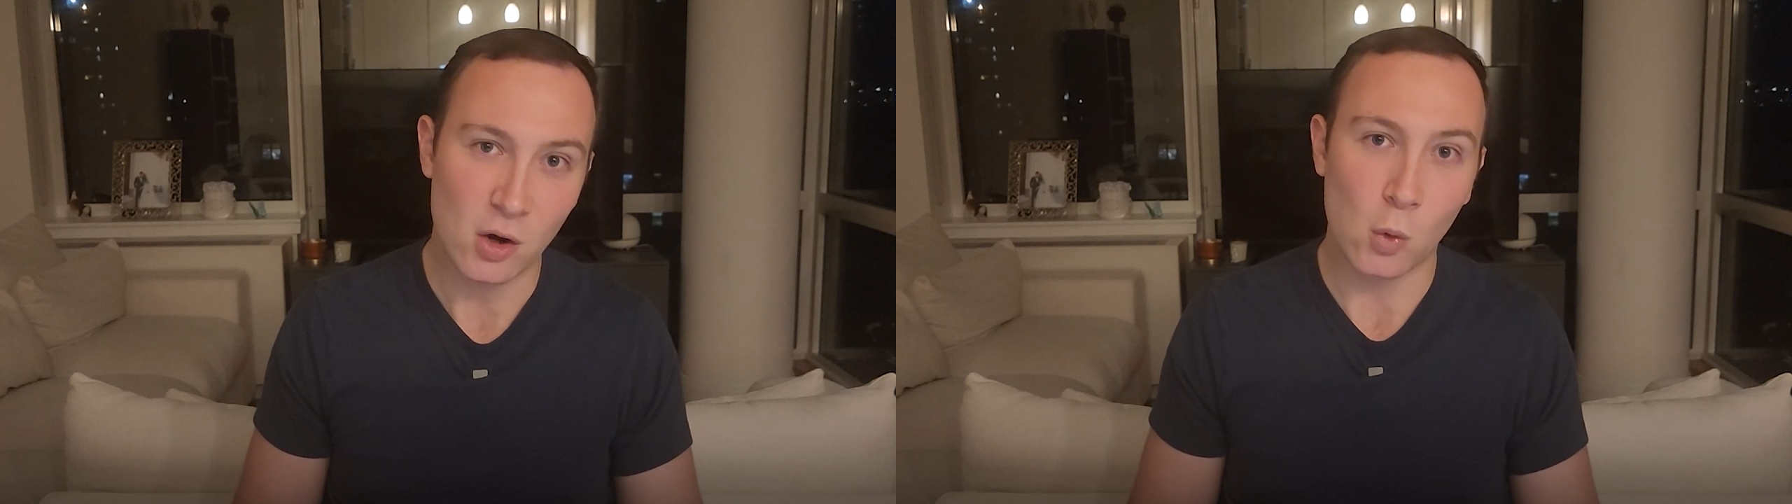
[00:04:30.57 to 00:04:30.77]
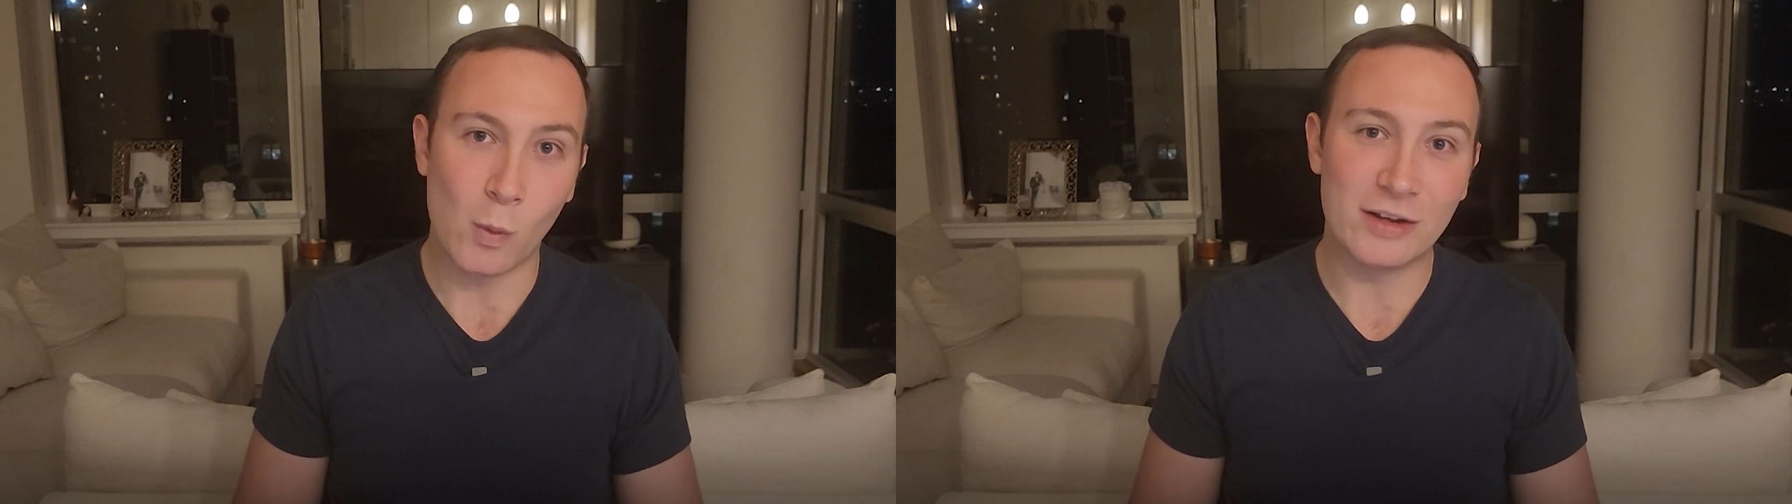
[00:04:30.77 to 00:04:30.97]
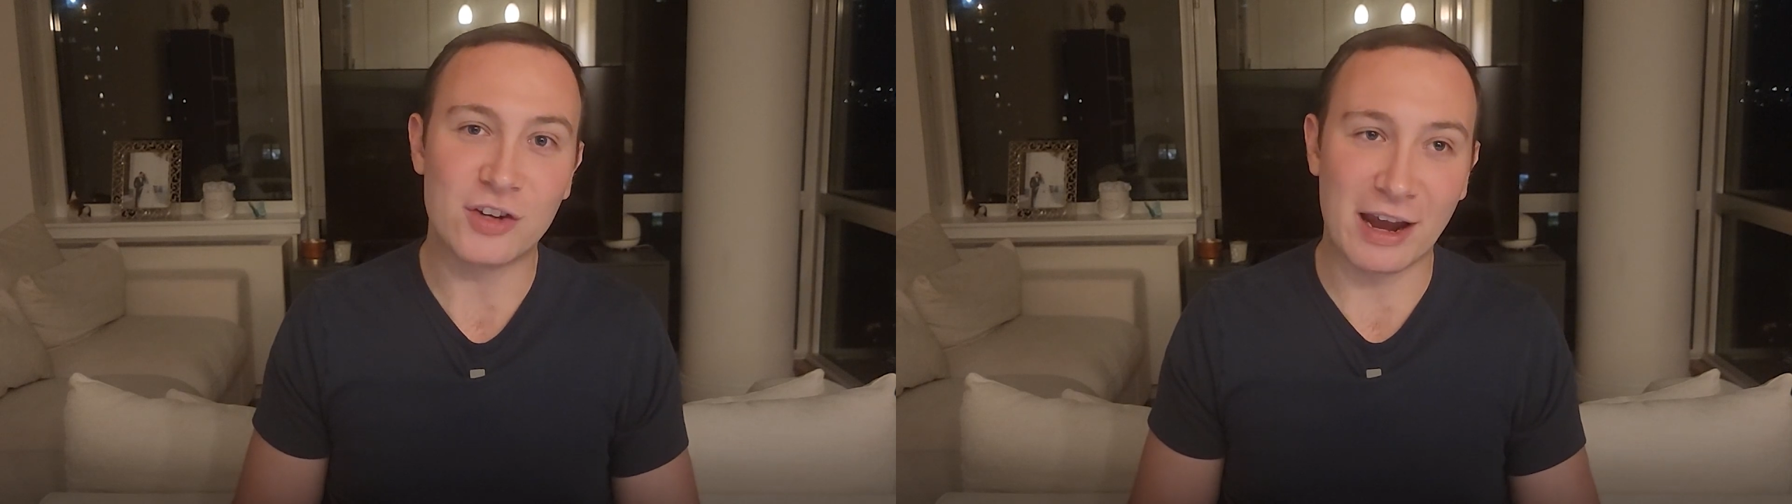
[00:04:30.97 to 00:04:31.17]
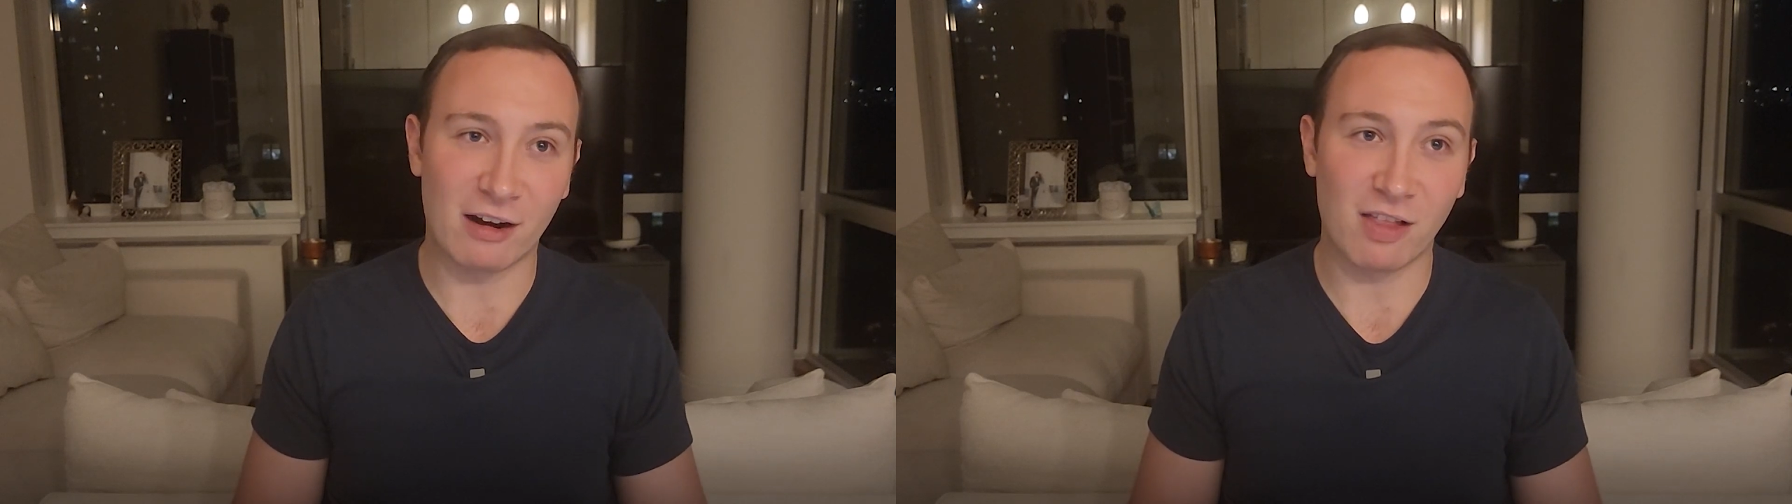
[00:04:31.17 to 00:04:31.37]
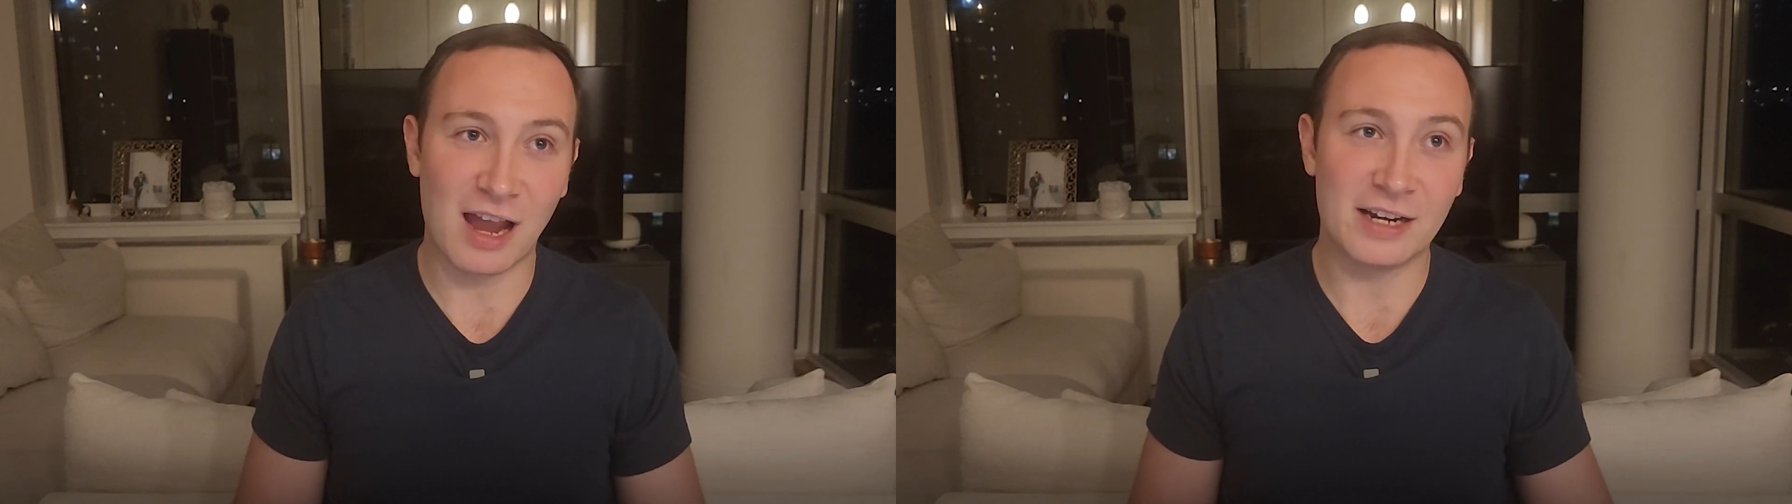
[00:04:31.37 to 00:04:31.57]
which
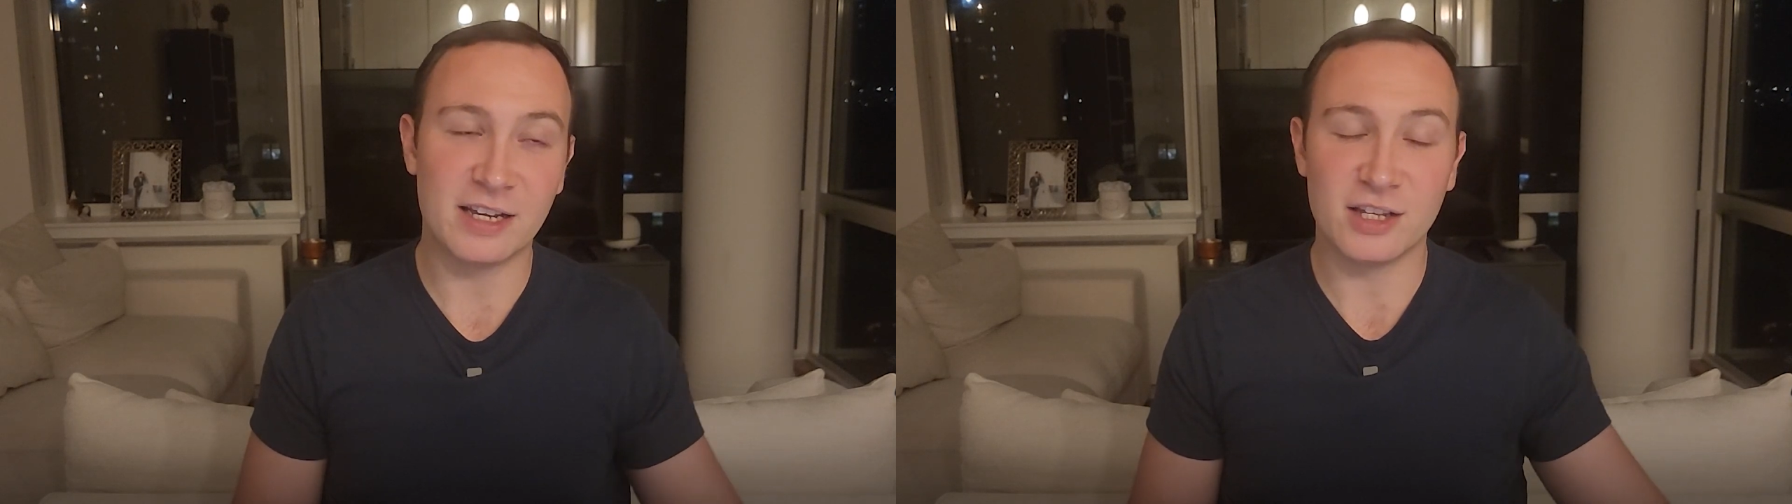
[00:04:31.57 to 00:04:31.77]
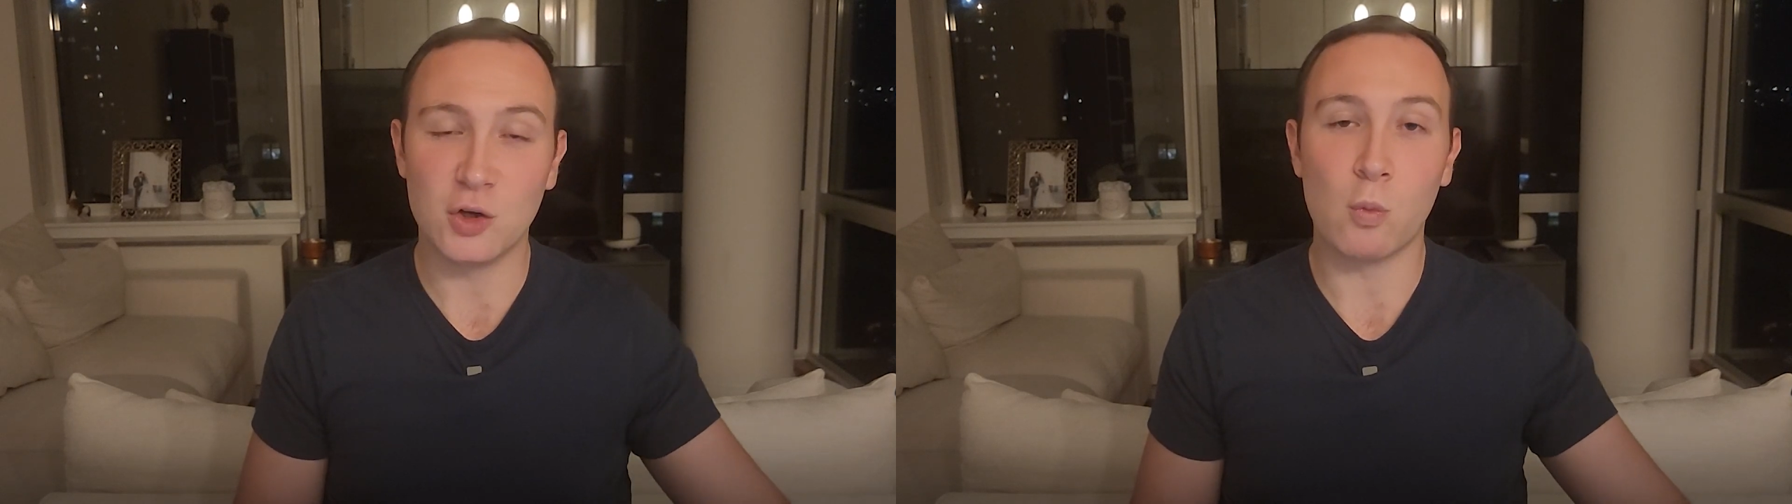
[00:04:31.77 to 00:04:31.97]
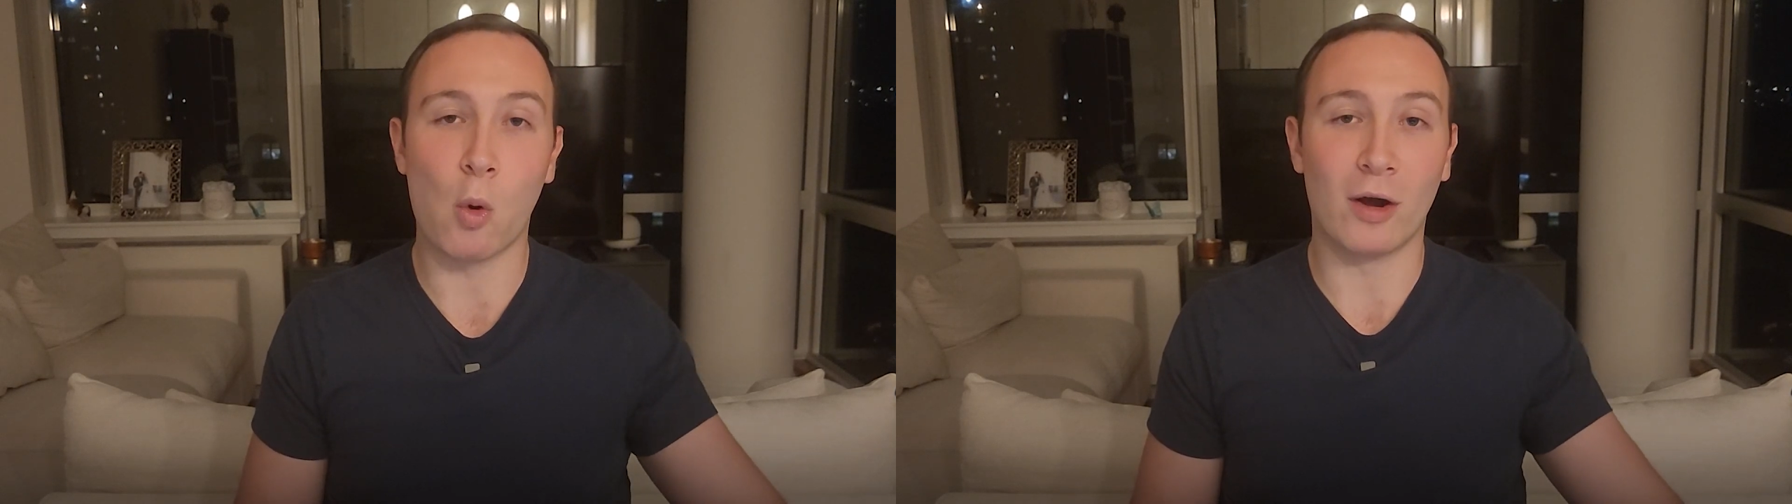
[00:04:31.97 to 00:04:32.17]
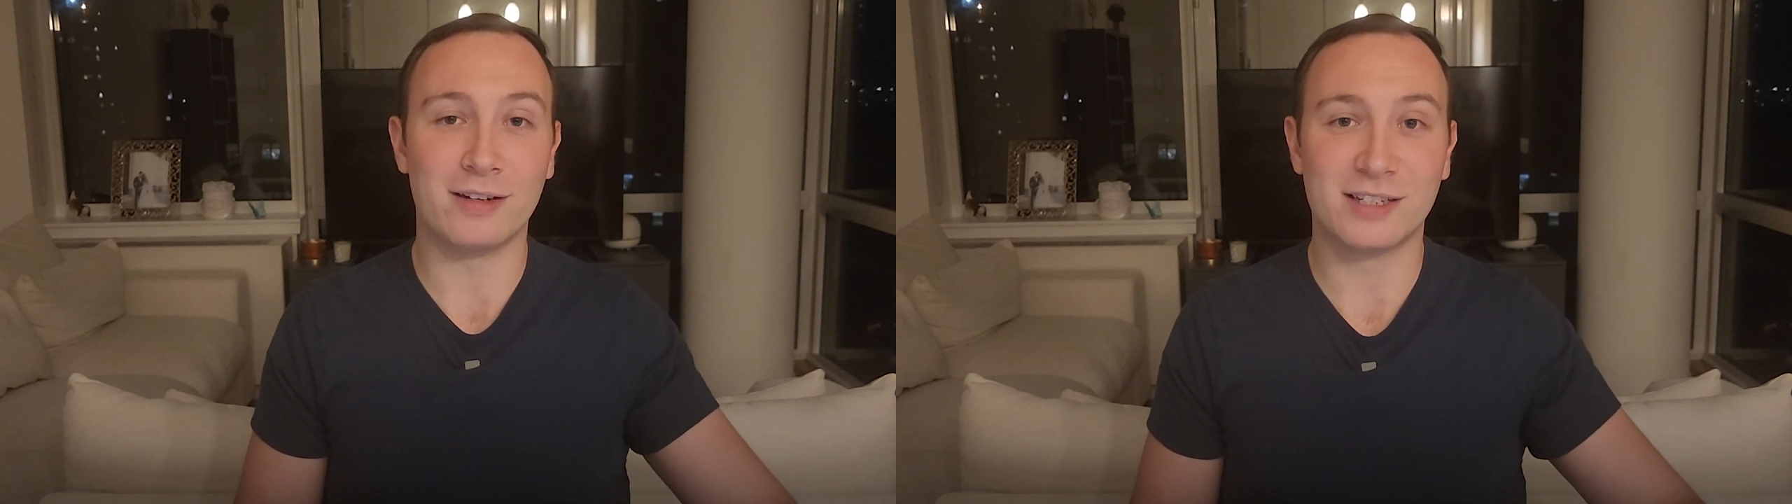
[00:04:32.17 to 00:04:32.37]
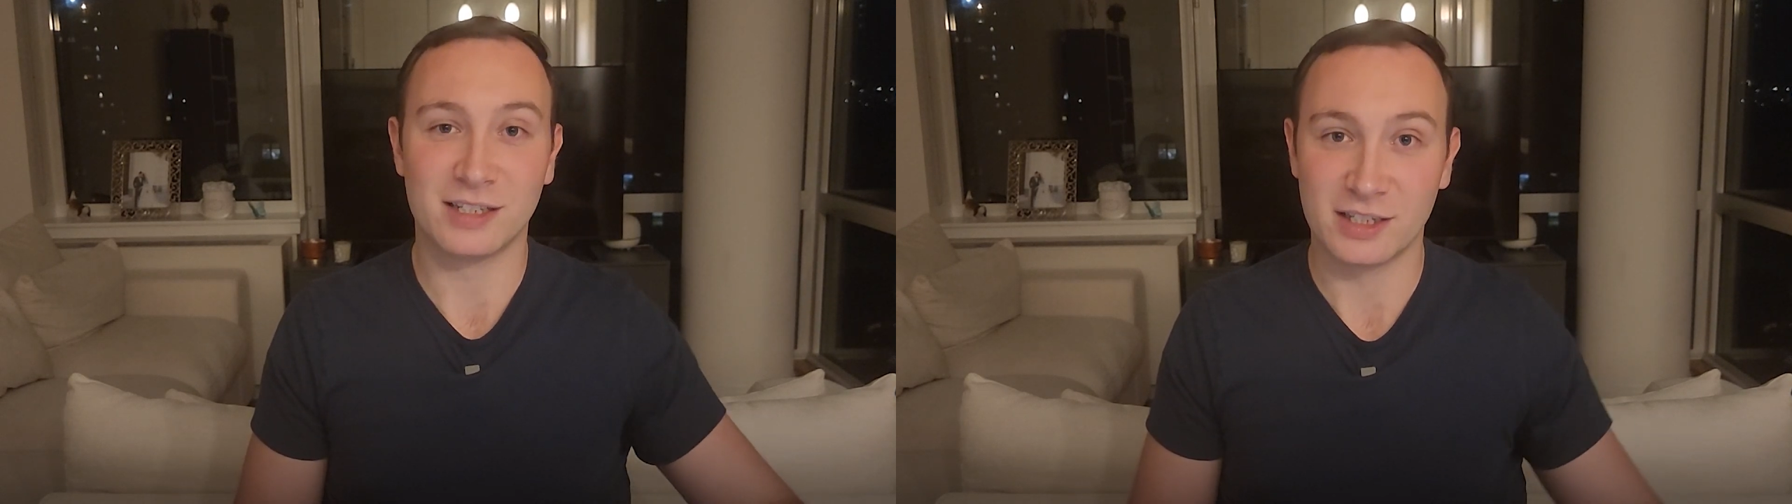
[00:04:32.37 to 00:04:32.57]
airline you
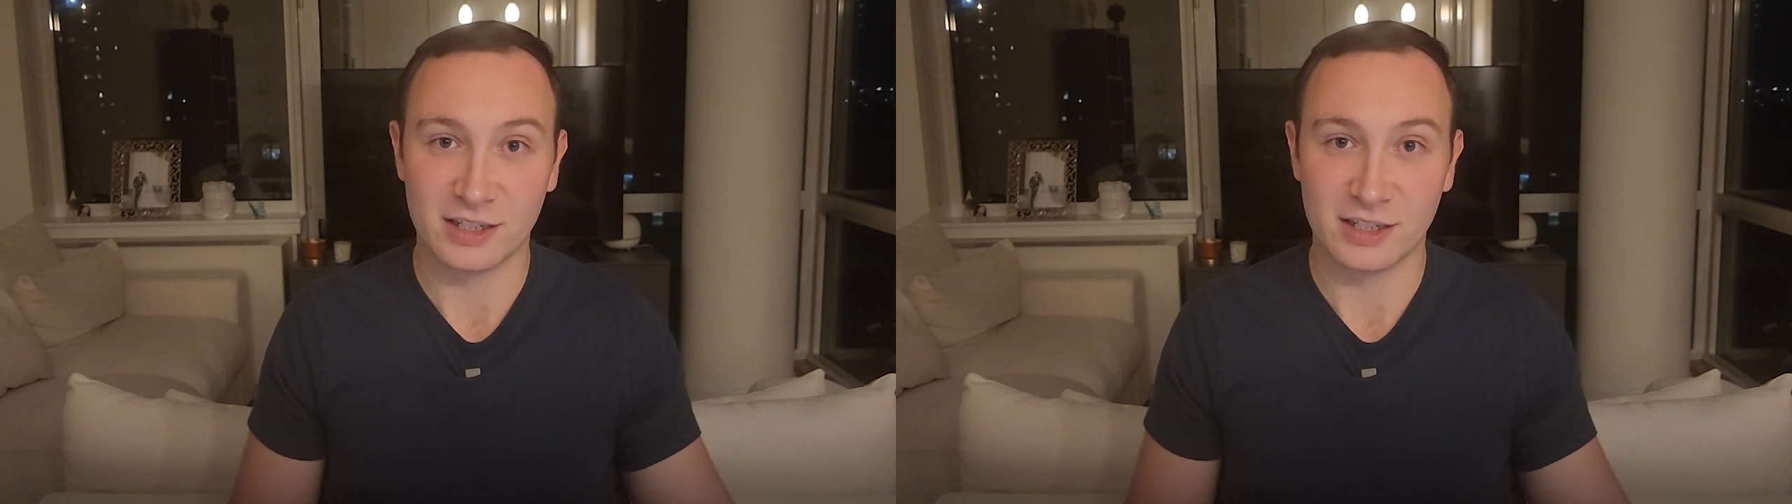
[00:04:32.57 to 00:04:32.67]
want